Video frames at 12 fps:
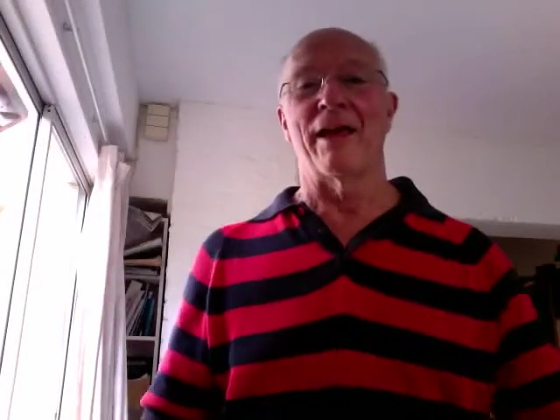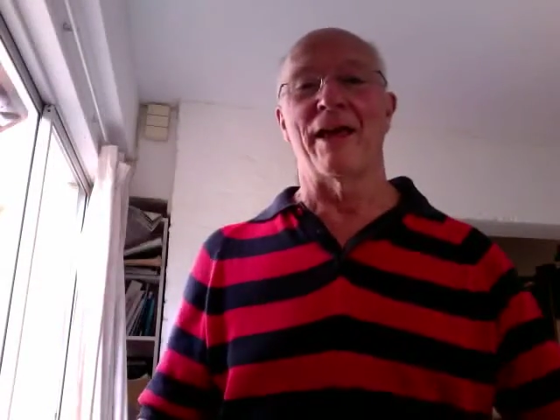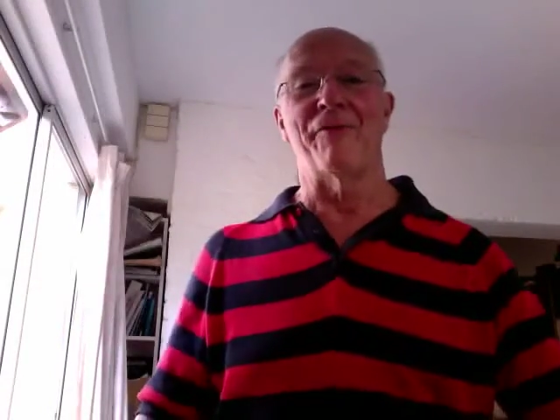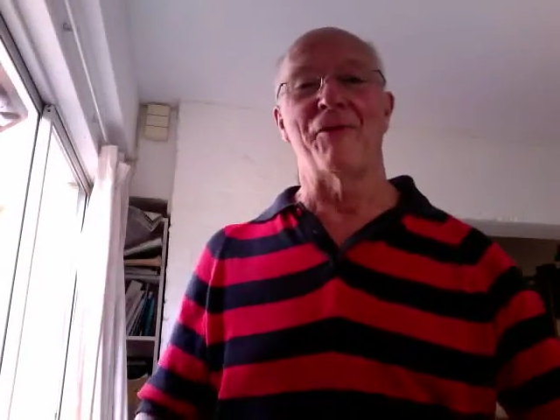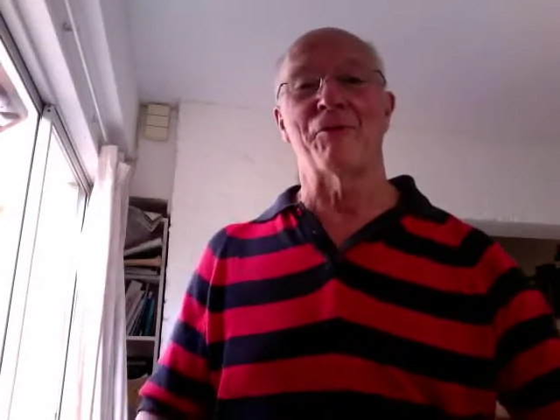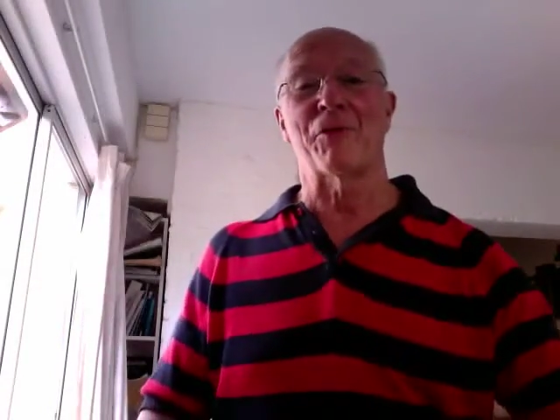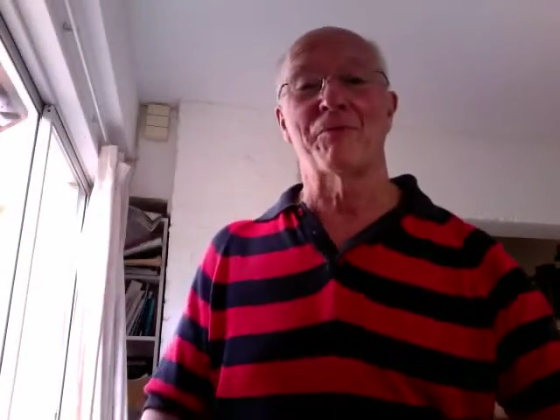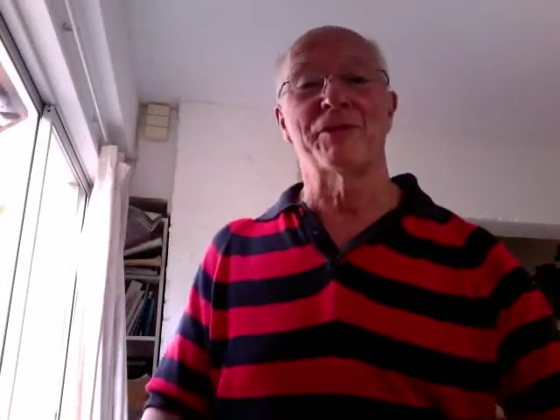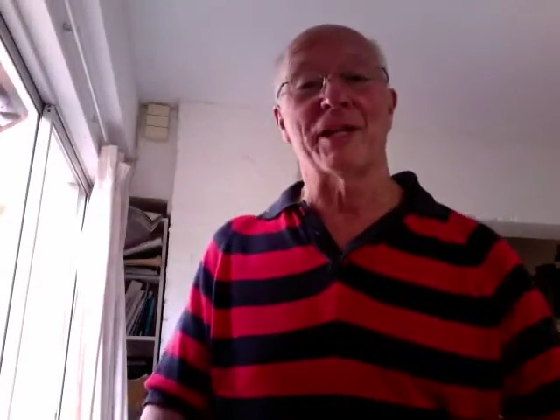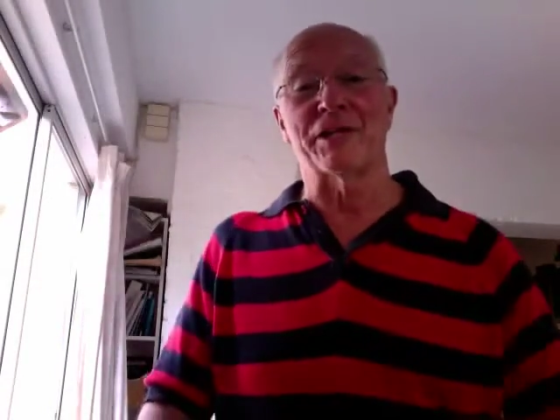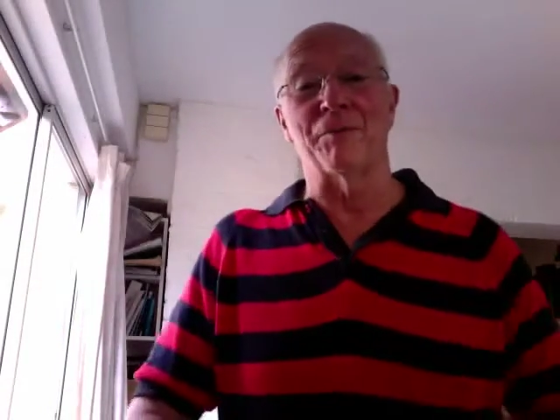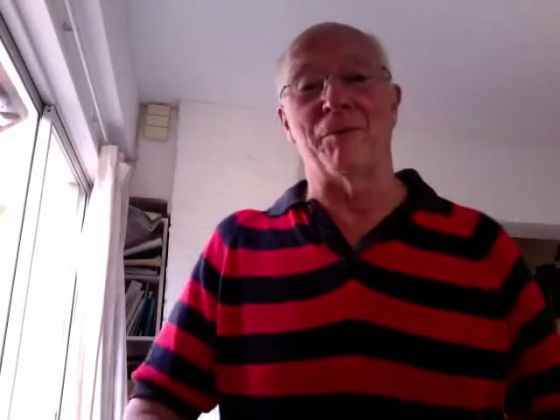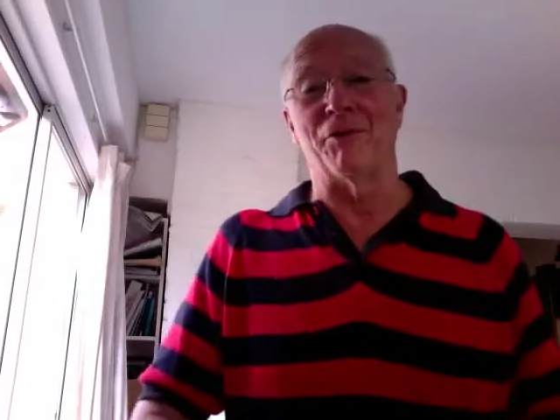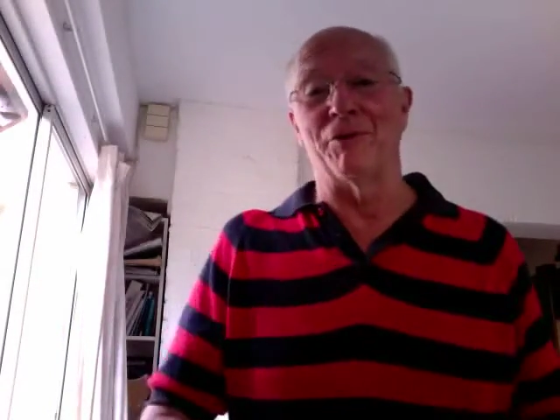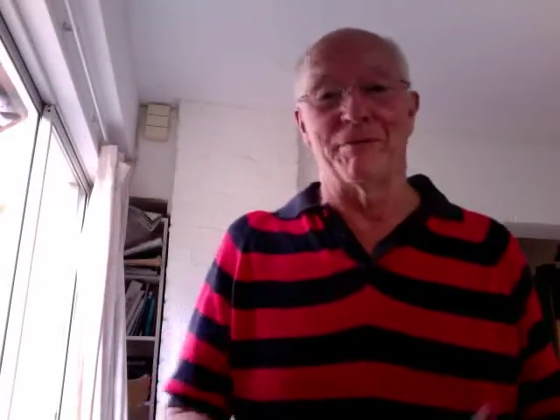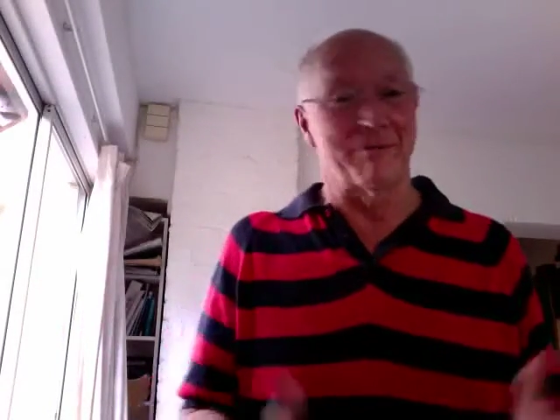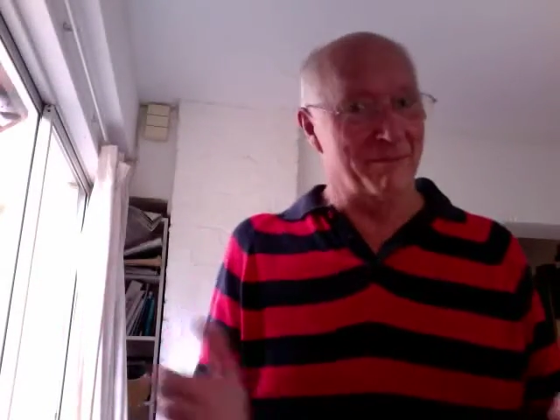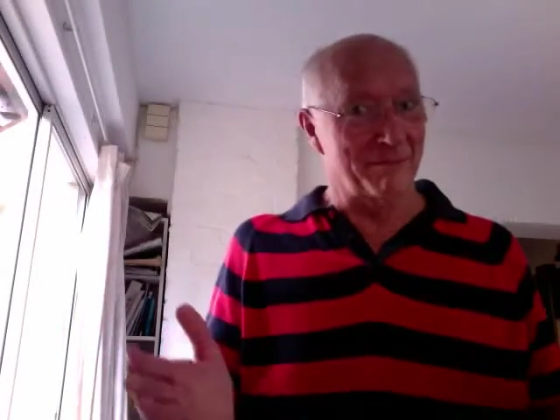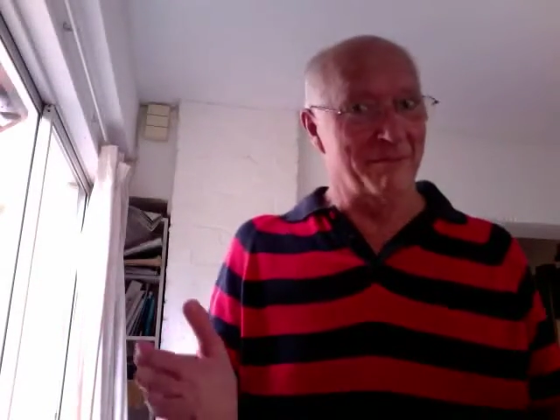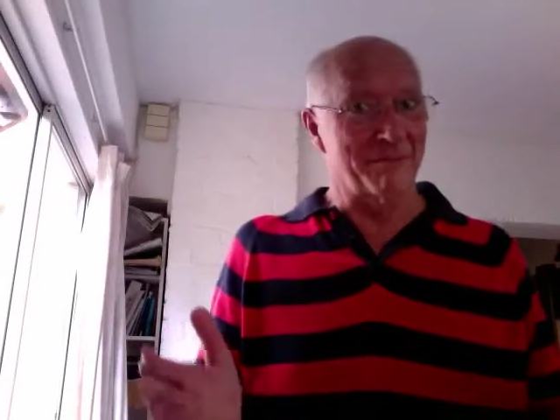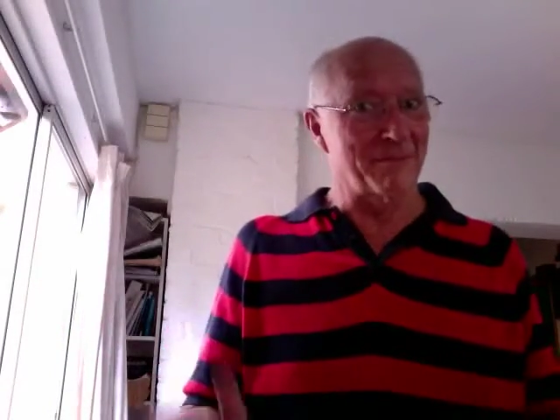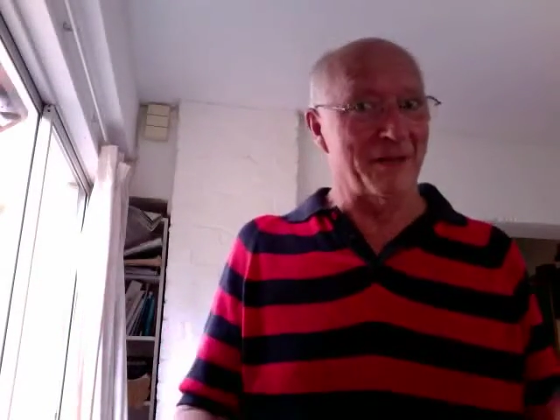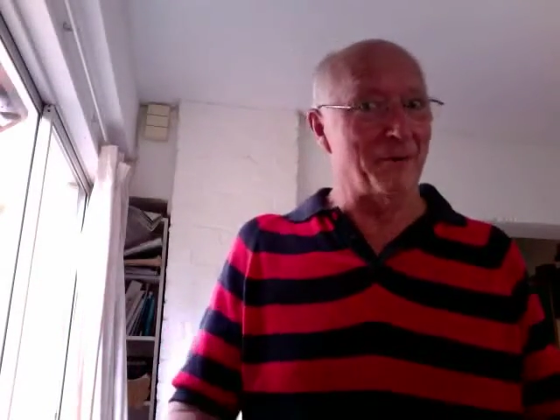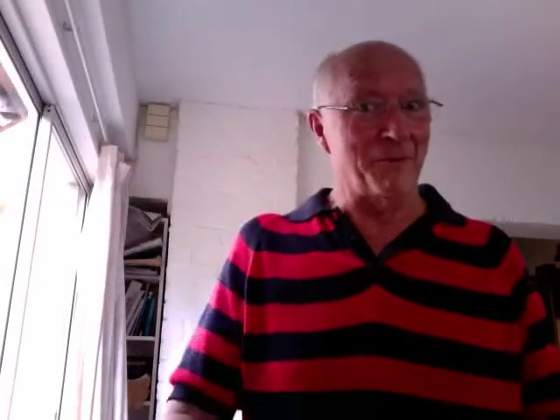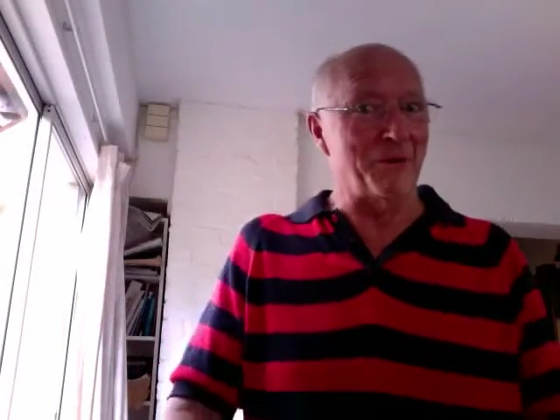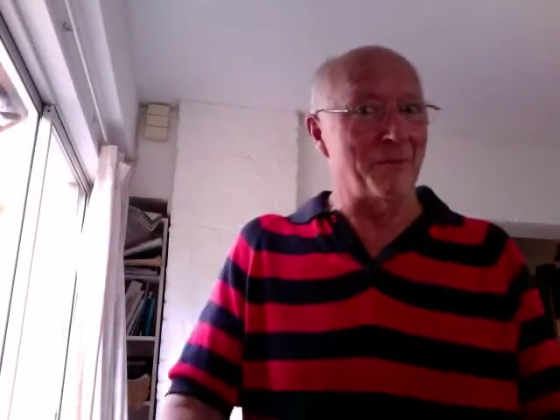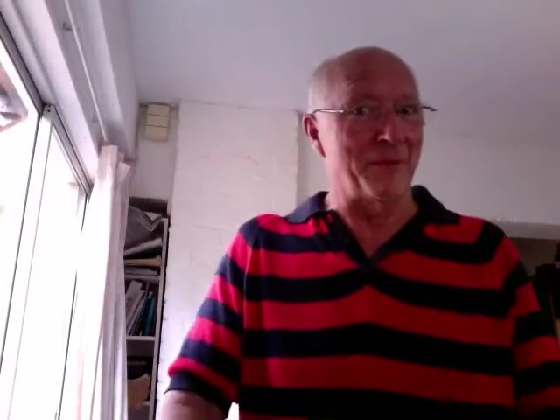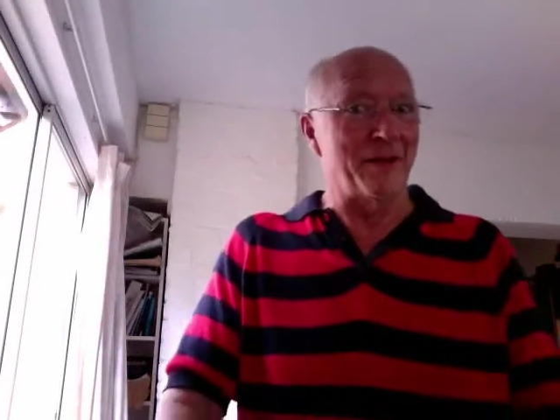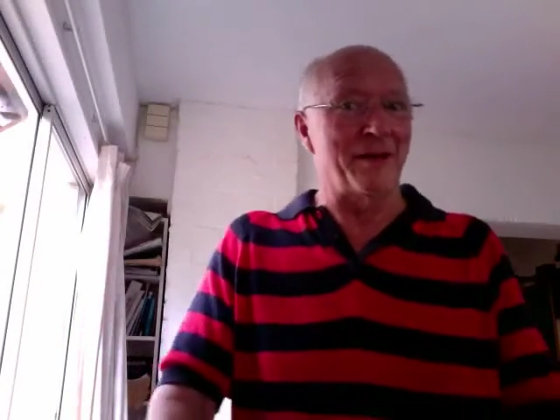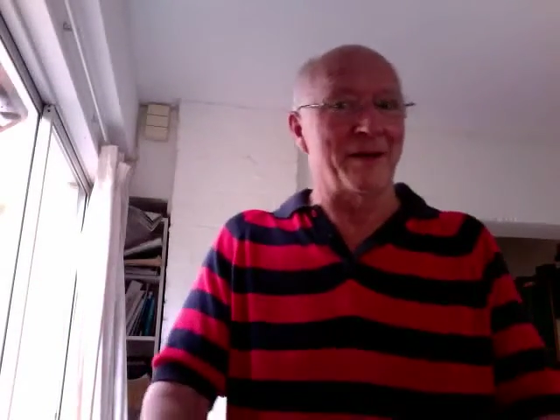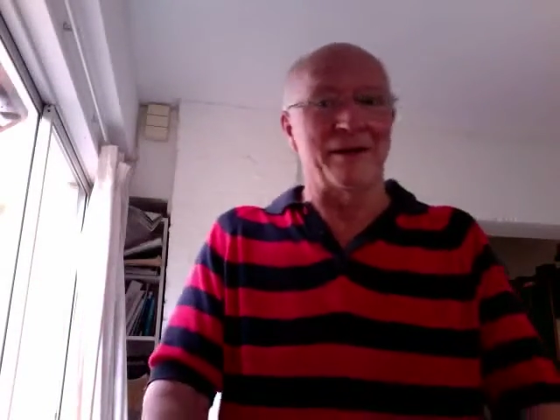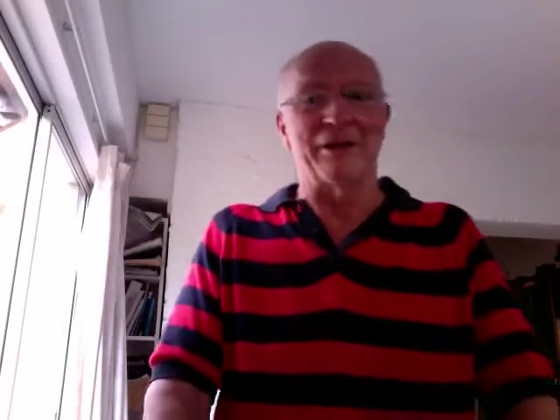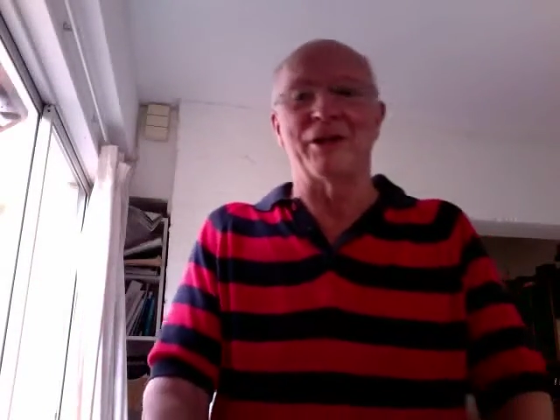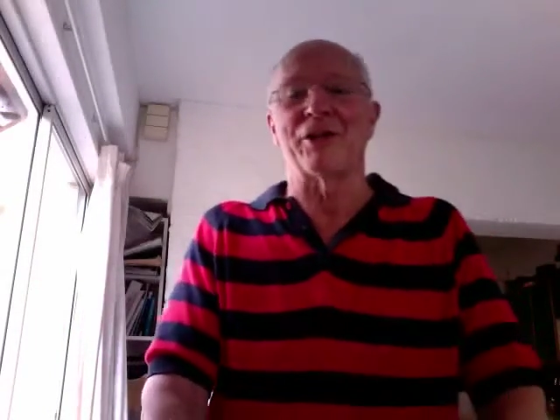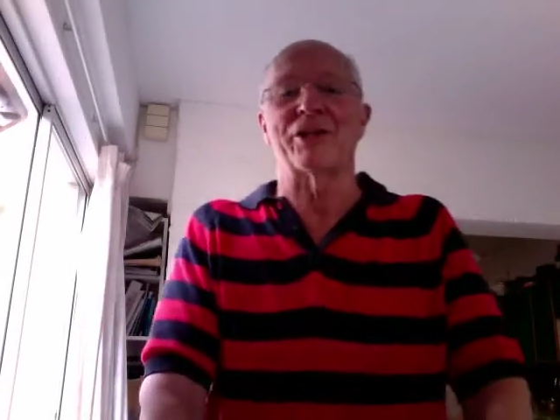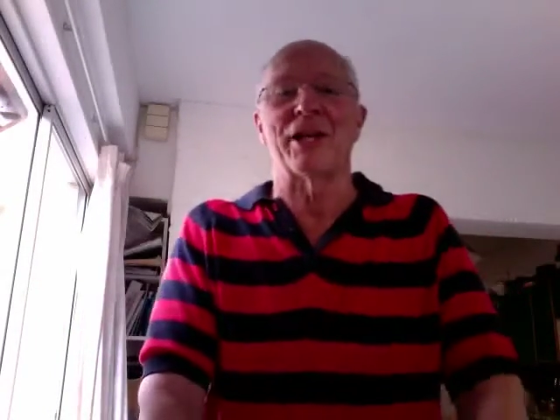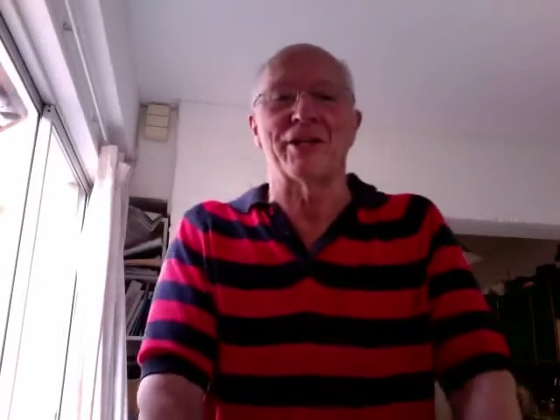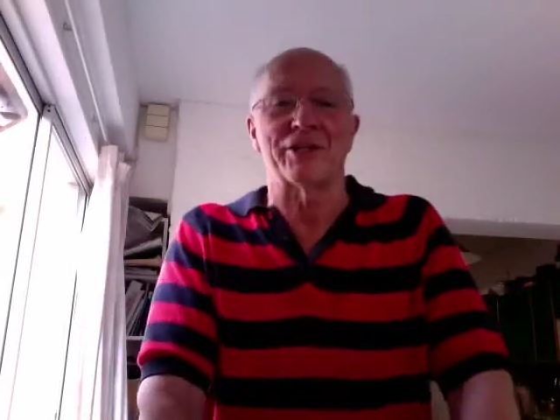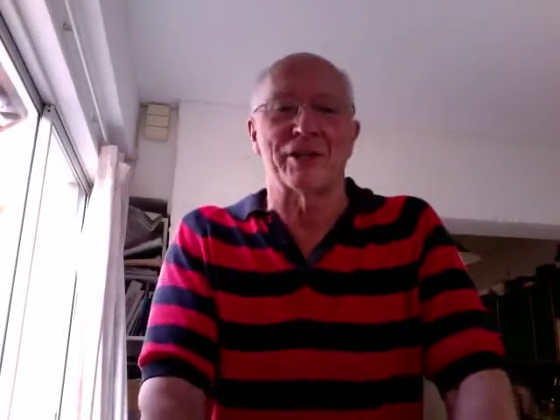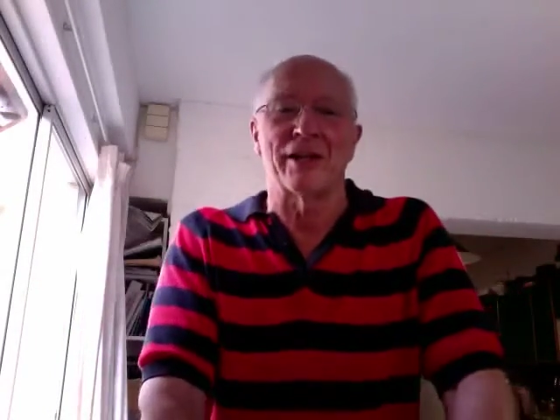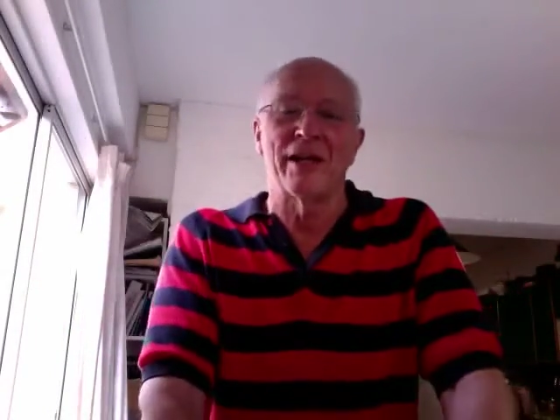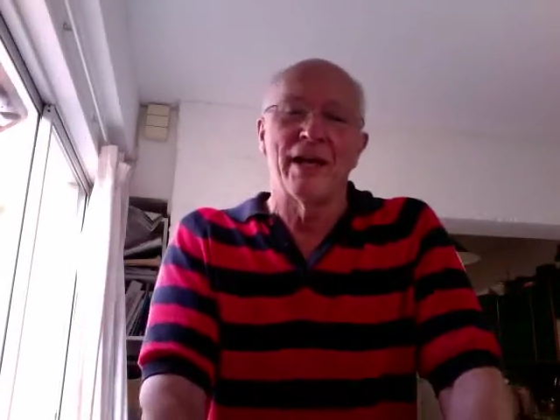If it was predictable, it wouldn't be an initiation.